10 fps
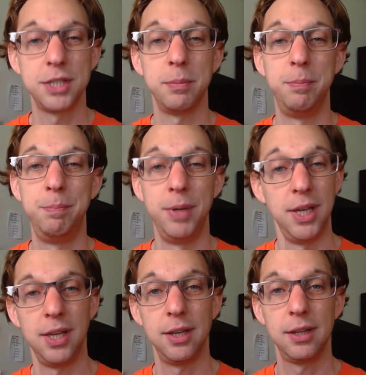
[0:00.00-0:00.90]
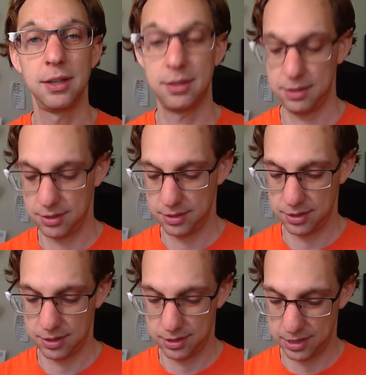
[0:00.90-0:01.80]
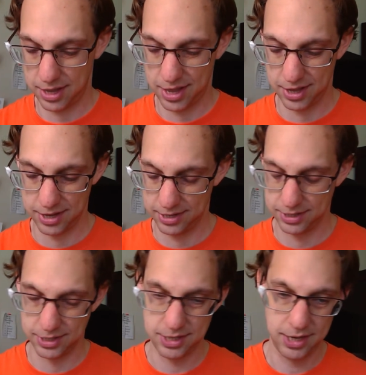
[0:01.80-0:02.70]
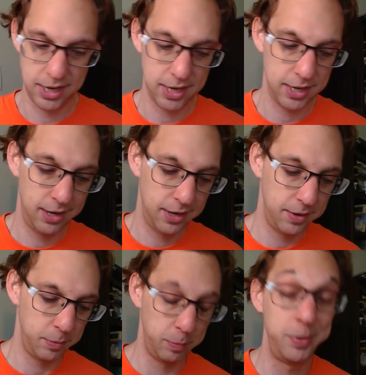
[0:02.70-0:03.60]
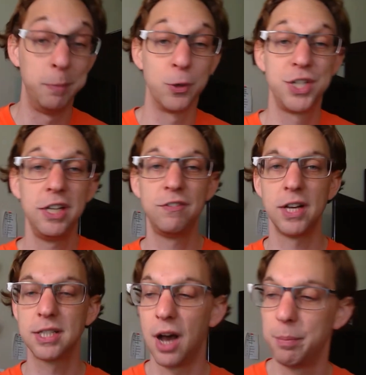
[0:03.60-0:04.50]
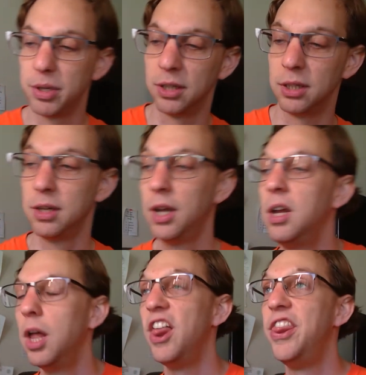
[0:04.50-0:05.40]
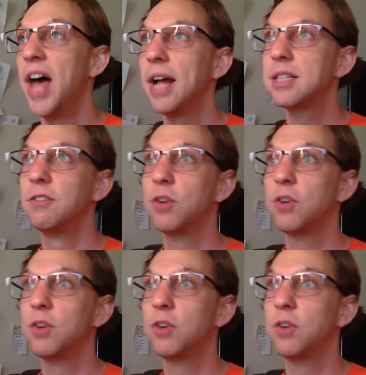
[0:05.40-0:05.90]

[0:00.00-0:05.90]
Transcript: to be, and be perceived as competent. That's, of